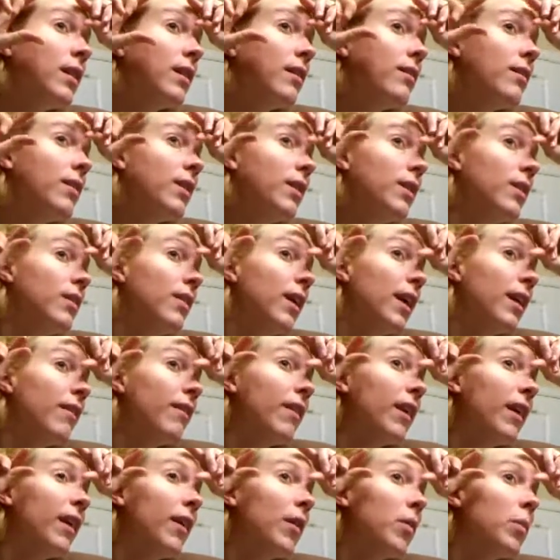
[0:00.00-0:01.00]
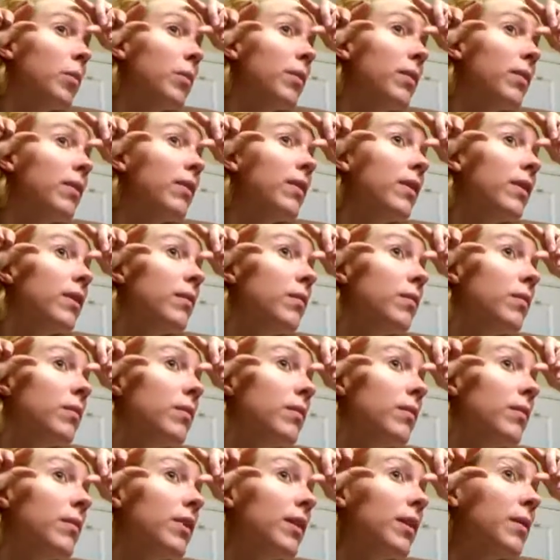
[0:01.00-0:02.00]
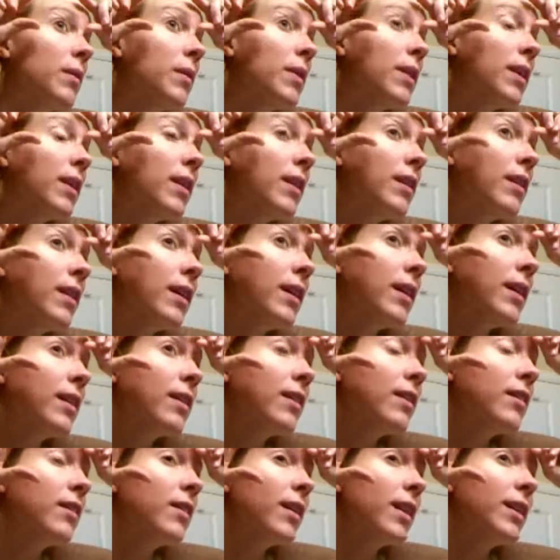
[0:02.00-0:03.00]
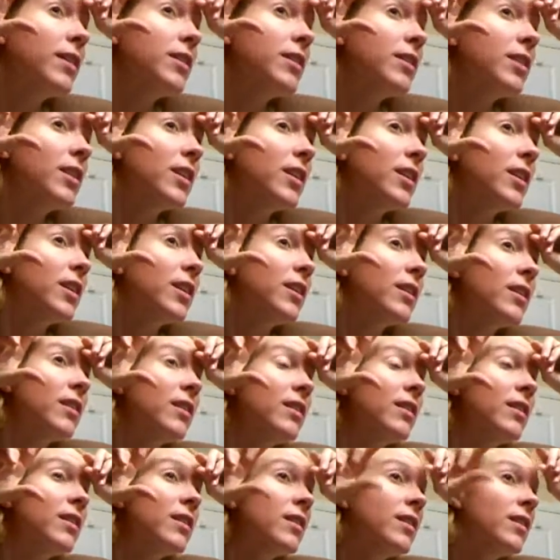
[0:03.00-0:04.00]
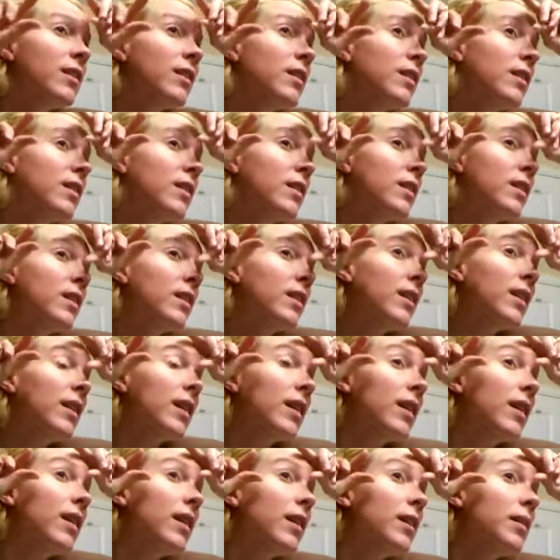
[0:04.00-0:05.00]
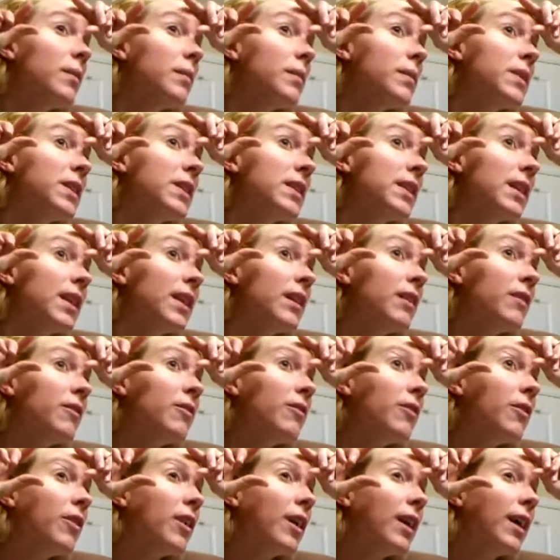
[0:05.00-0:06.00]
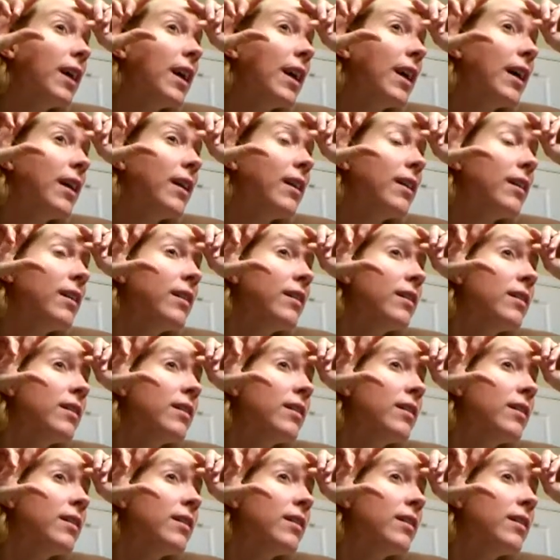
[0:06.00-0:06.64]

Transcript: And if you do have help, someone could like stretch your um, skin for you.